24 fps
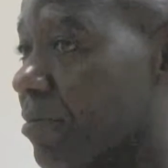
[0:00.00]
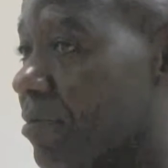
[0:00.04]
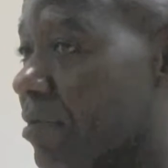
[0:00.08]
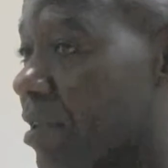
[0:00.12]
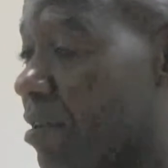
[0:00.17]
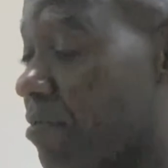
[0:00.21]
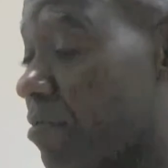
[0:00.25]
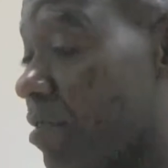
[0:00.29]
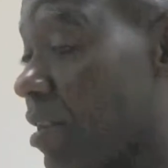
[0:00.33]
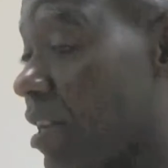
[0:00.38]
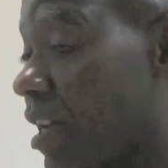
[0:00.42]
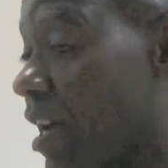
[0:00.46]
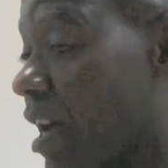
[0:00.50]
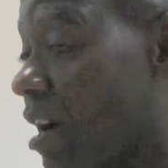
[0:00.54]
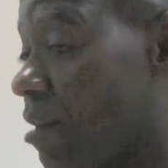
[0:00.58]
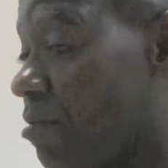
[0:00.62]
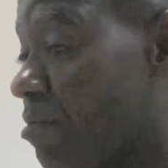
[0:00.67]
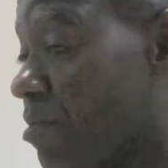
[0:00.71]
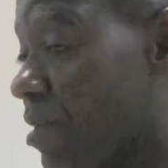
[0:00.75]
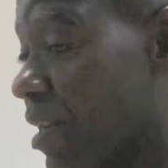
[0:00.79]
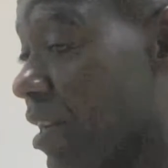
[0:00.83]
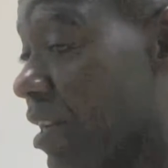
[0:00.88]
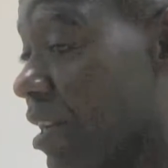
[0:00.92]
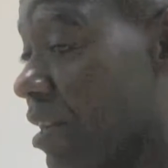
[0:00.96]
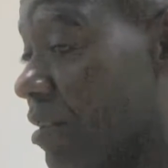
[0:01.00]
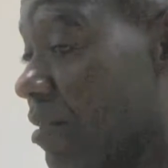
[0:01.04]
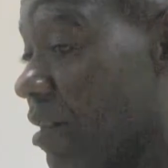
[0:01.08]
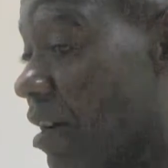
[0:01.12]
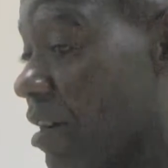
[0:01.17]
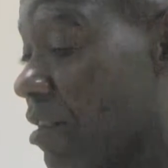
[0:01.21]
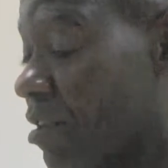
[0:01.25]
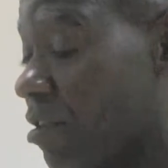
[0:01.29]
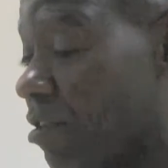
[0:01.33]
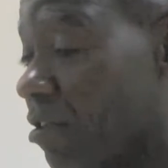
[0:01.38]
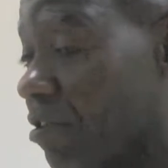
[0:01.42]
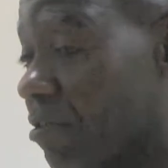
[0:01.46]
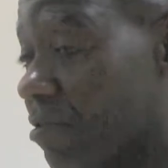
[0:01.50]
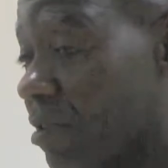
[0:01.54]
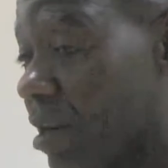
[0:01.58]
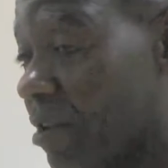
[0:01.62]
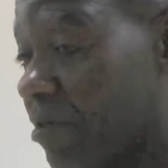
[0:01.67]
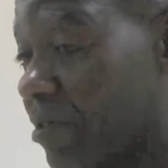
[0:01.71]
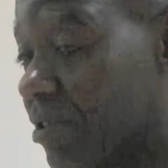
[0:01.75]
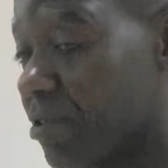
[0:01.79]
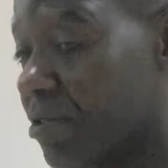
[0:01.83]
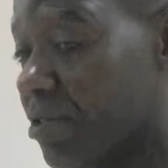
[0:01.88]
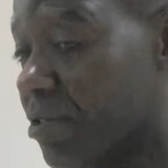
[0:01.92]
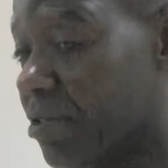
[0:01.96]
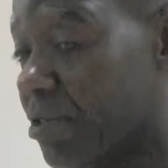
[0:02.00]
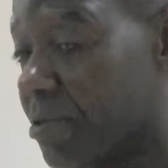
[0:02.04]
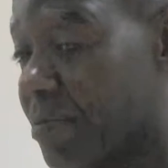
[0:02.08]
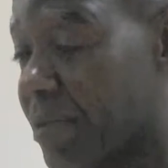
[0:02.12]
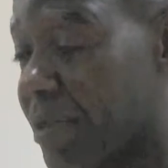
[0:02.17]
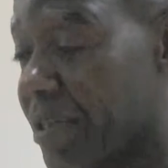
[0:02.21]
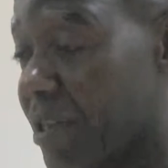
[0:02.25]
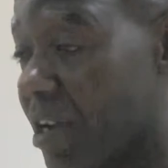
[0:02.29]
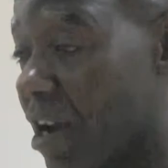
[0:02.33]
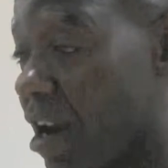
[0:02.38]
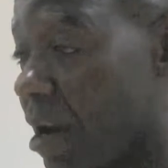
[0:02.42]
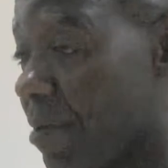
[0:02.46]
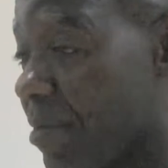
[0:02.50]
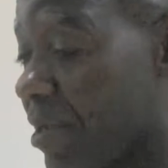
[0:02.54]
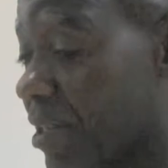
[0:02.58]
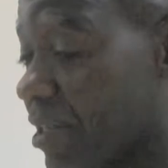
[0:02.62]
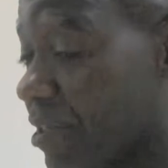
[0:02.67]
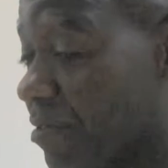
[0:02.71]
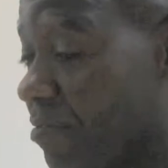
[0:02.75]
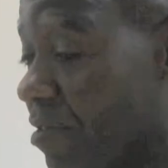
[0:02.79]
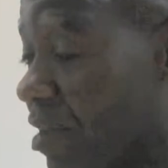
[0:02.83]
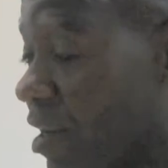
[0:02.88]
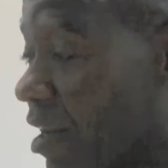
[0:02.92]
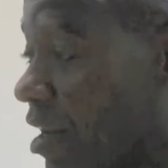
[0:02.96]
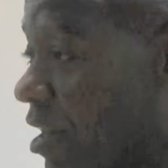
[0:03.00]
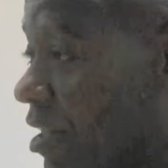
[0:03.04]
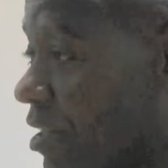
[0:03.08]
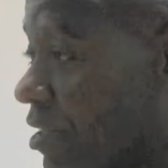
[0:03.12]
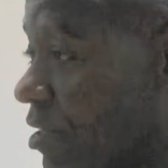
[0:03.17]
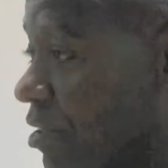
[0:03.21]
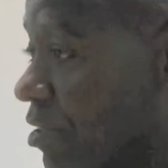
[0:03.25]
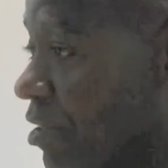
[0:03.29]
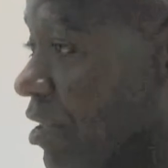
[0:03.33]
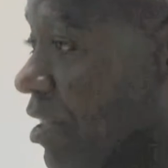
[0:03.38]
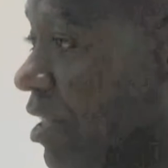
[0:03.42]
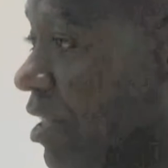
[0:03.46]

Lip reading: They really helped me. I used to be in the army. I didn't realise that you